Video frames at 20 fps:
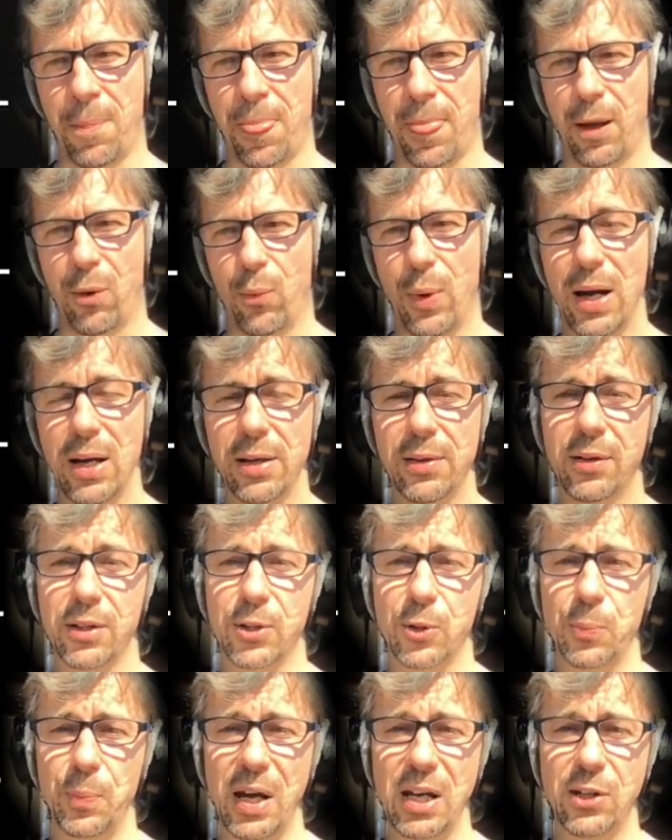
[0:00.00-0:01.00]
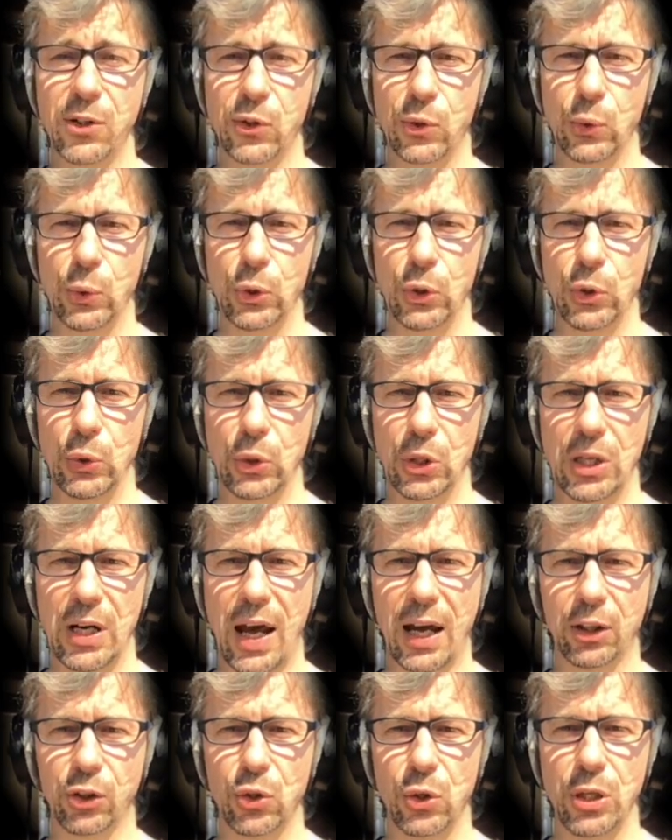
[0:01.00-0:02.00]
While in the spacesuit, you can
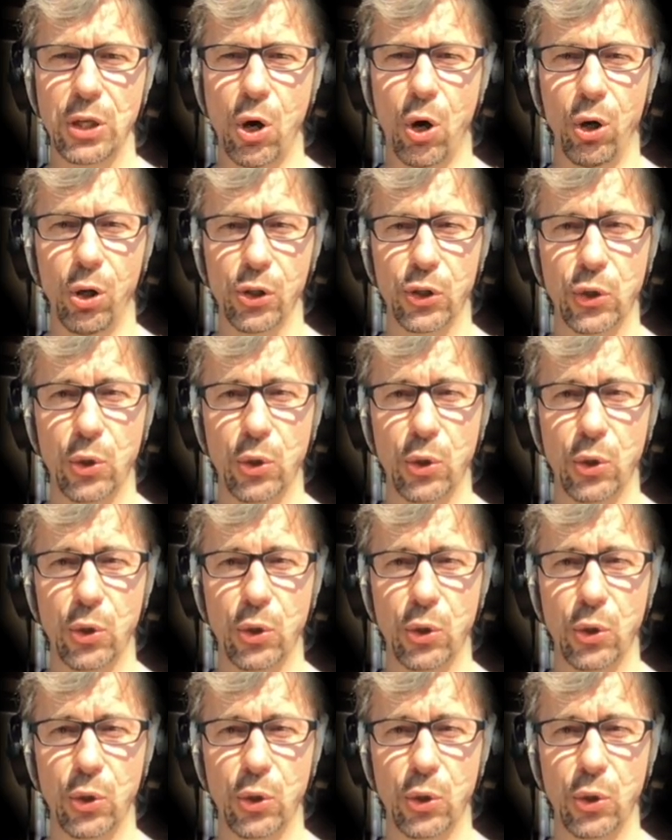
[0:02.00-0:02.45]
actually also